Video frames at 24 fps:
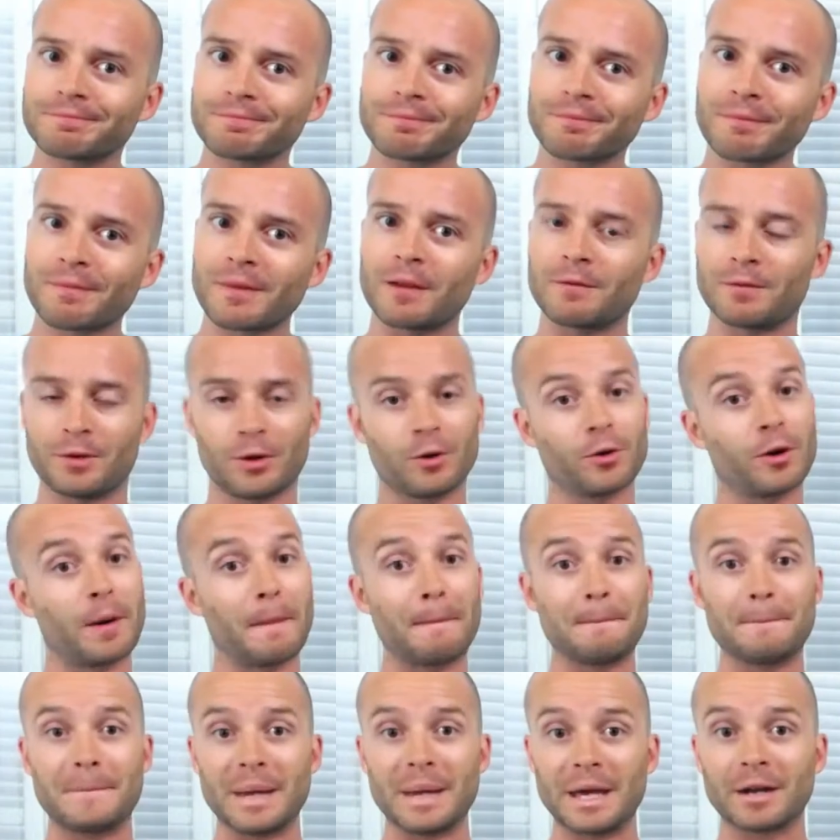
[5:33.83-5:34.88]
if
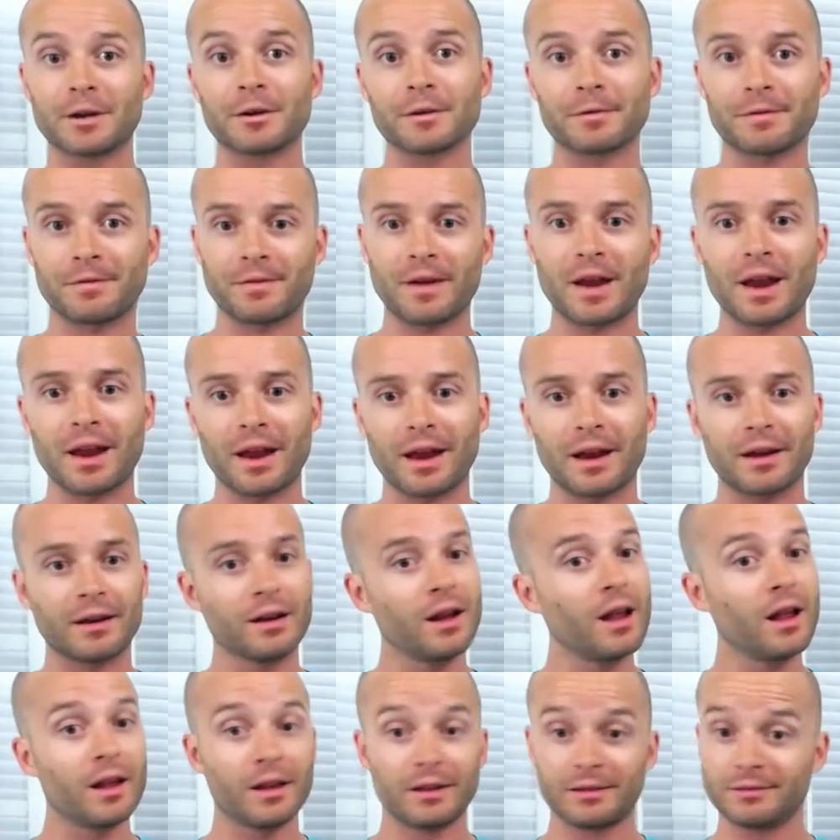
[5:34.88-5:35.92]
you're a bitter fan,
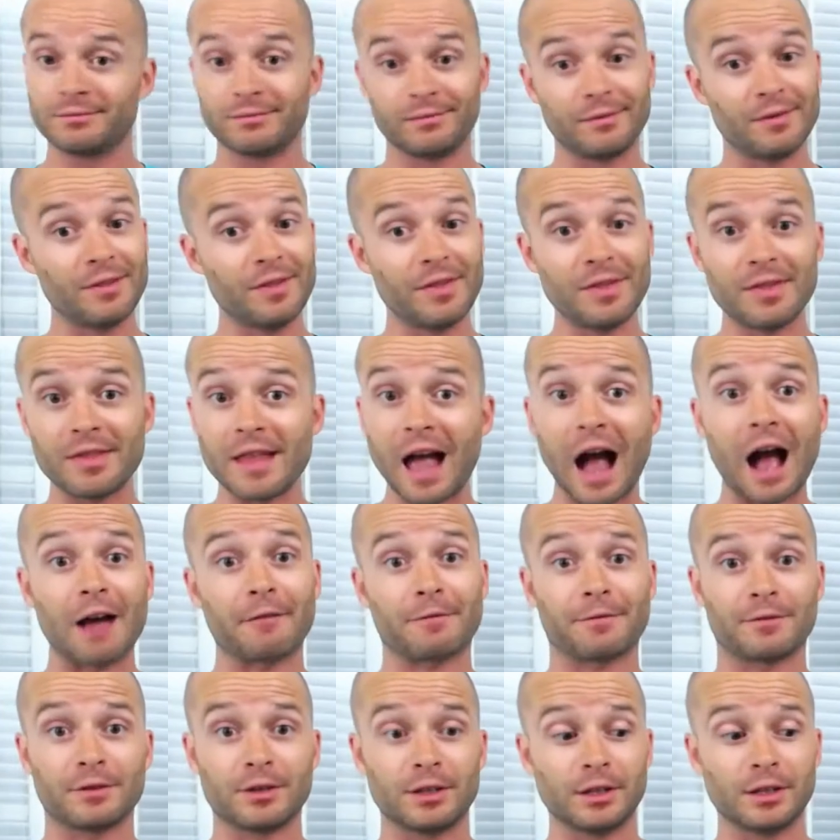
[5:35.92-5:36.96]

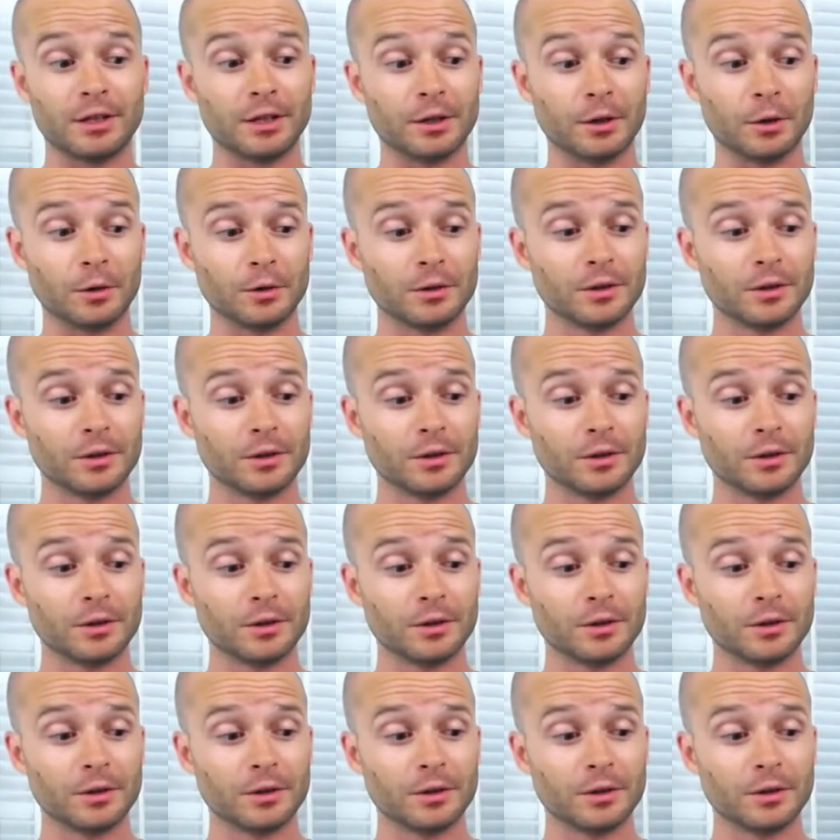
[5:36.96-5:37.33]
not for you.